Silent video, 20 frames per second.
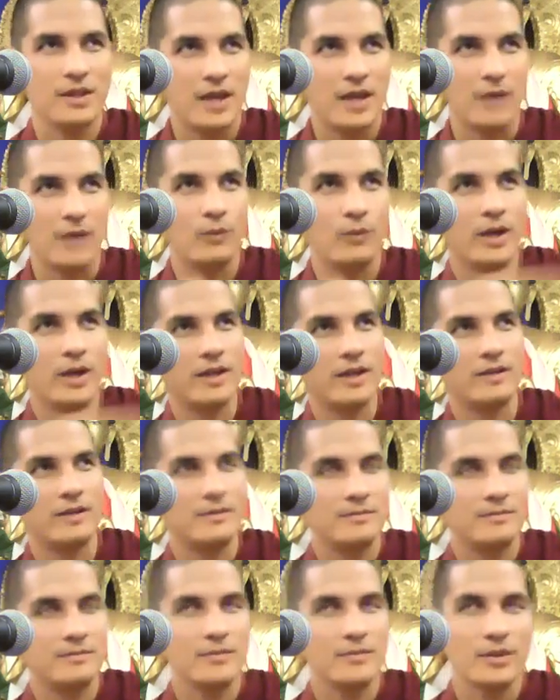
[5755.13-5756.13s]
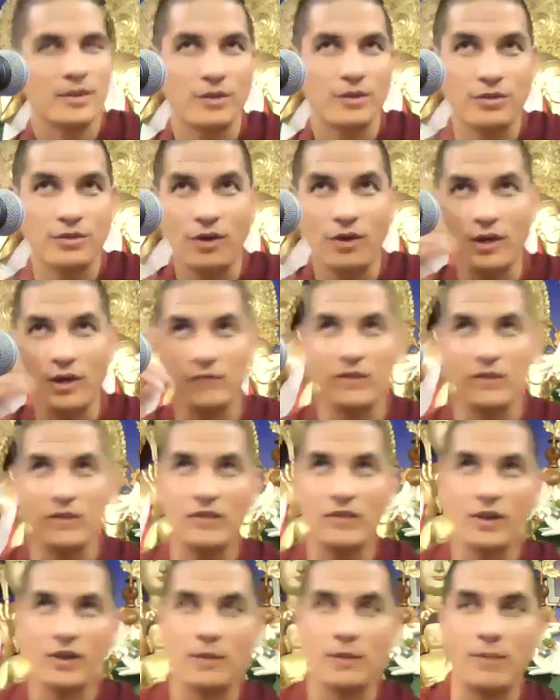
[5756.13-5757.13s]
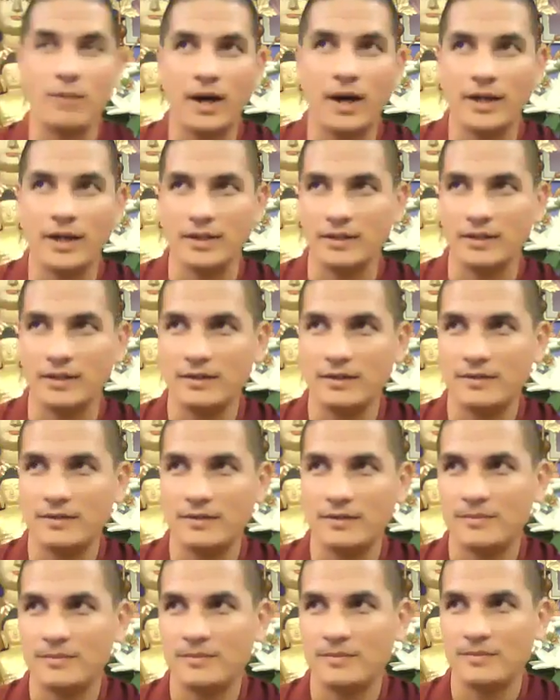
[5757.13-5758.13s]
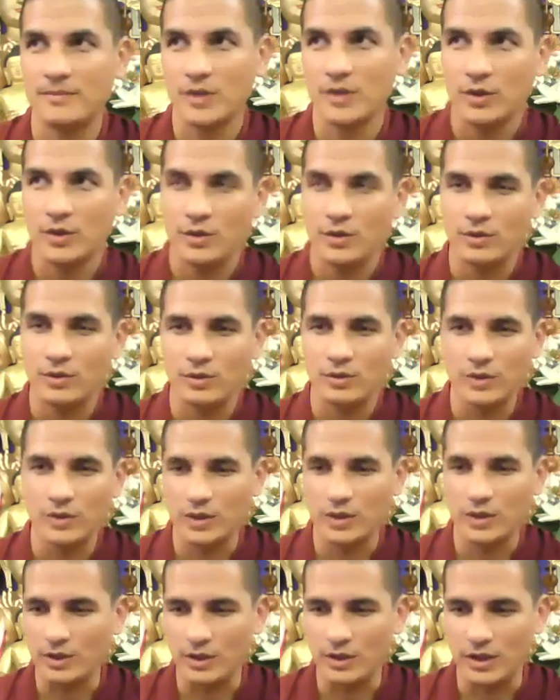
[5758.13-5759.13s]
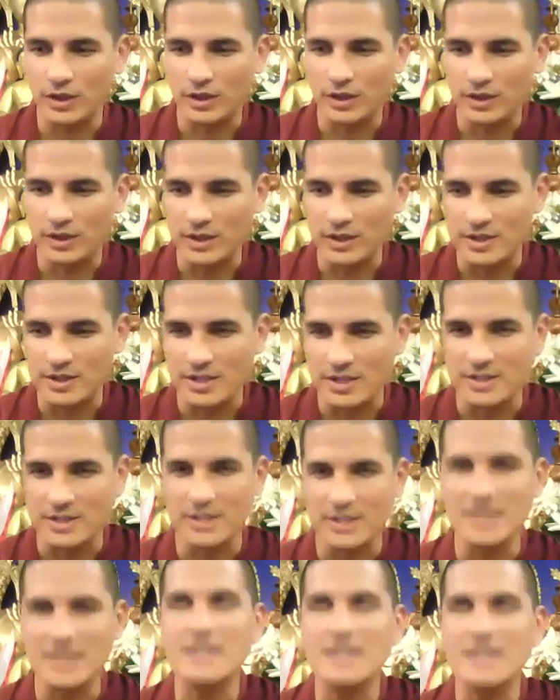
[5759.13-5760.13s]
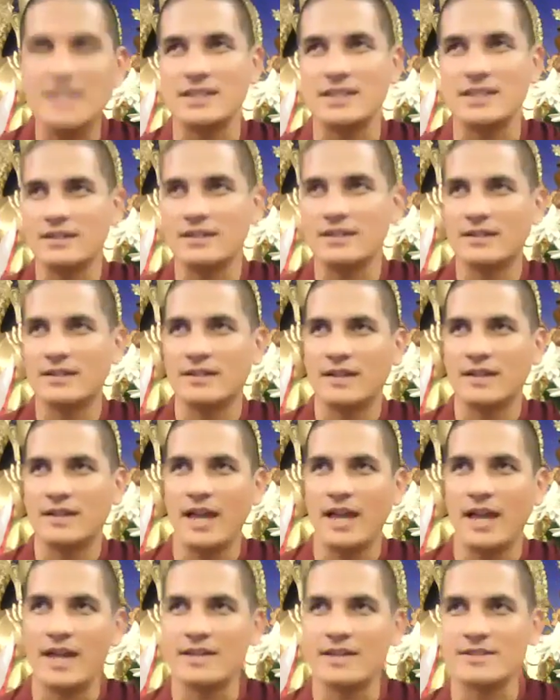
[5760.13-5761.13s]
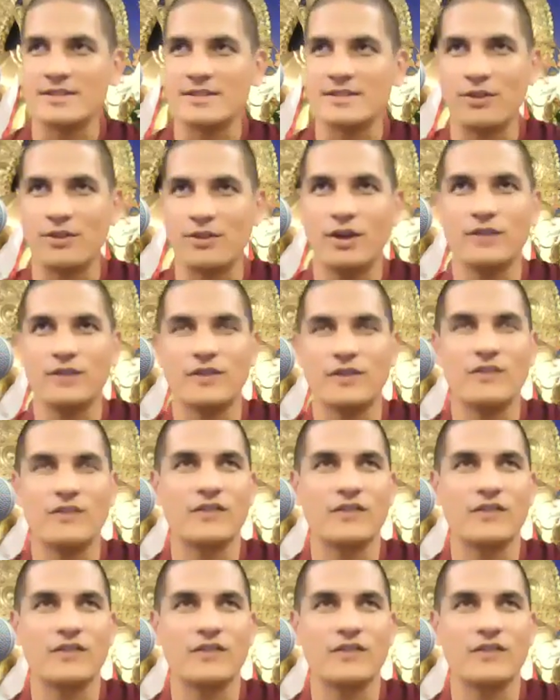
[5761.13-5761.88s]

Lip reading: And when the thought of giving our body is as easy as the thought of giving